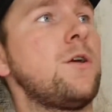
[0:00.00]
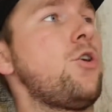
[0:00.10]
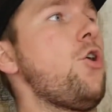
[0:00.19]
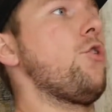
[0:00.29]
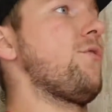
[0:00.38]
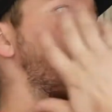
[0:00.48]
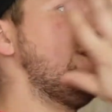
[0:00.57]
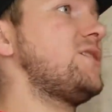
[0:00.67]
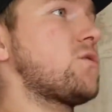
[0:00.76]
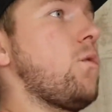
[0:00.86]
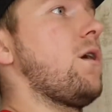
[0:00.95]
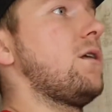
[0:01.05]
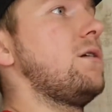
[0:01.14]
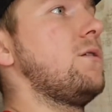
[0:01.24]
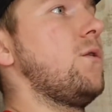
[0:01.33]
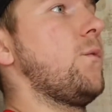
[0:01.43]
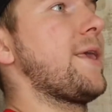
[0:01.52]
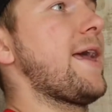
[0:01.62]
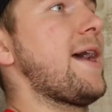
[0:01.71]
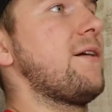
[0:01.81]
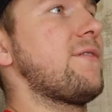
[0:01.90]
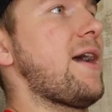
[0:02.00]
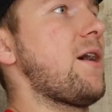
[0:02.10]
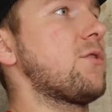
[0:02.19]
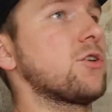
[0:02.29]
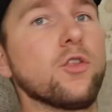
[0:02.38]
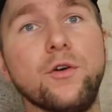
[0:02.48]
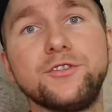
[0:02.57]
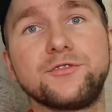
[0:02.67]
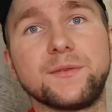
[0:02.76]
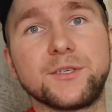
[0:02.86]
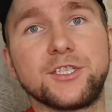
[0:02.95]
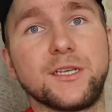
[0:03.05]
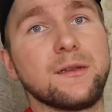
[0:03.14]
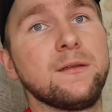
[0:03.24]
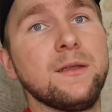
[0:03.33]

On this wall, we have our laundry machine.